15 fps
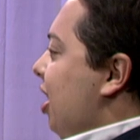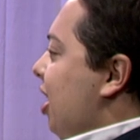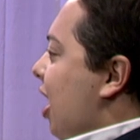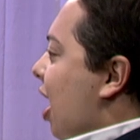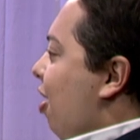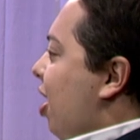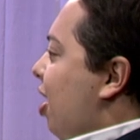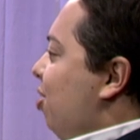in the
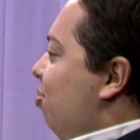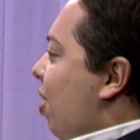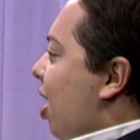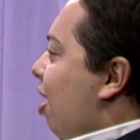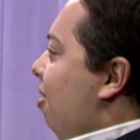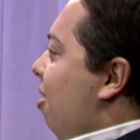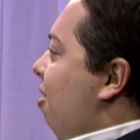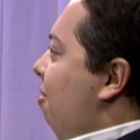areas
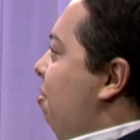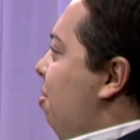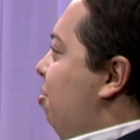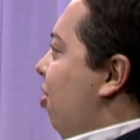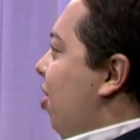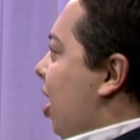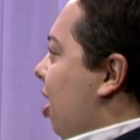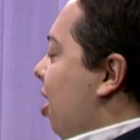where
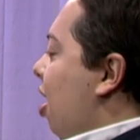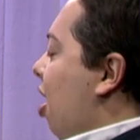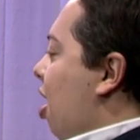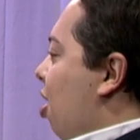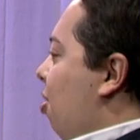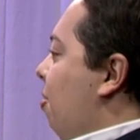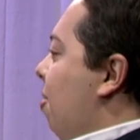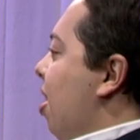people think,
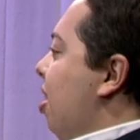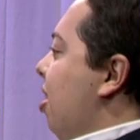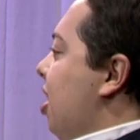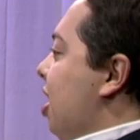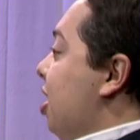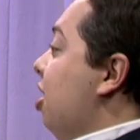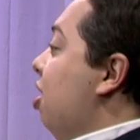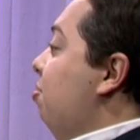oh,
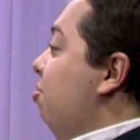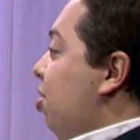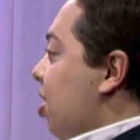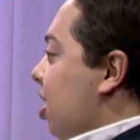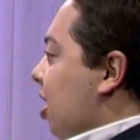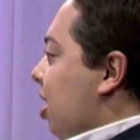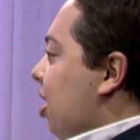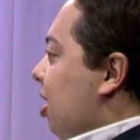this
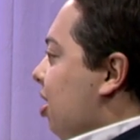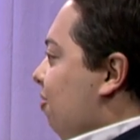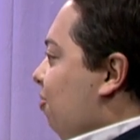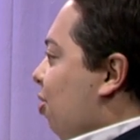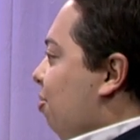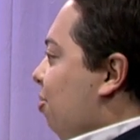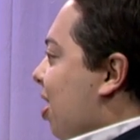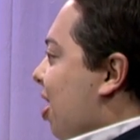community needs
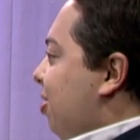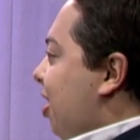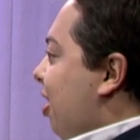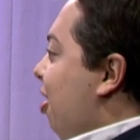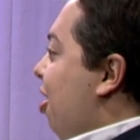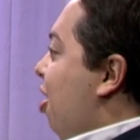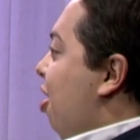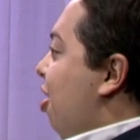affordable housing.
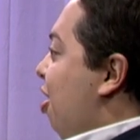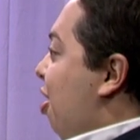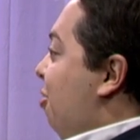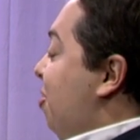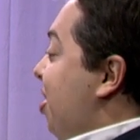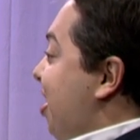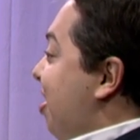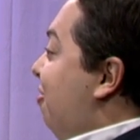No,
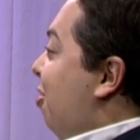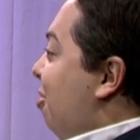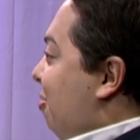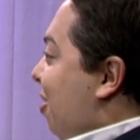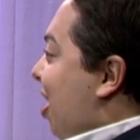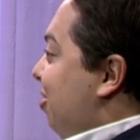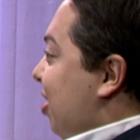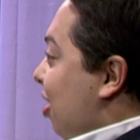we need
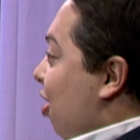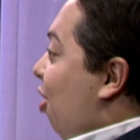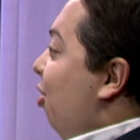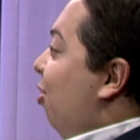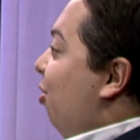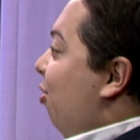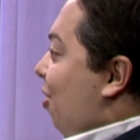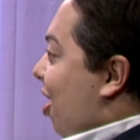affordable housing
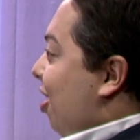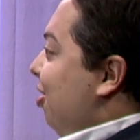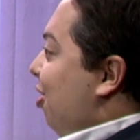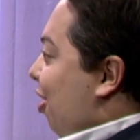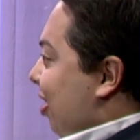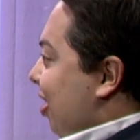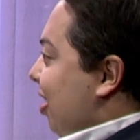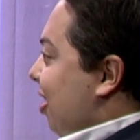across
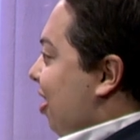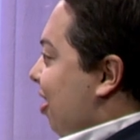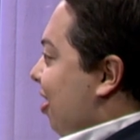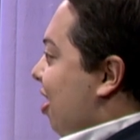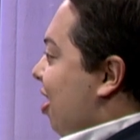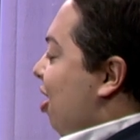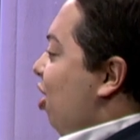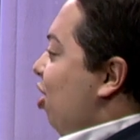Arlington
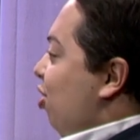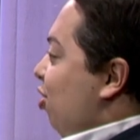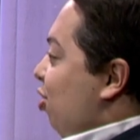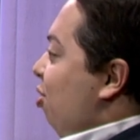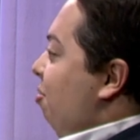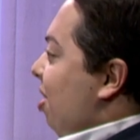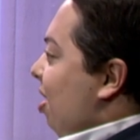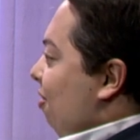because
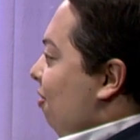too many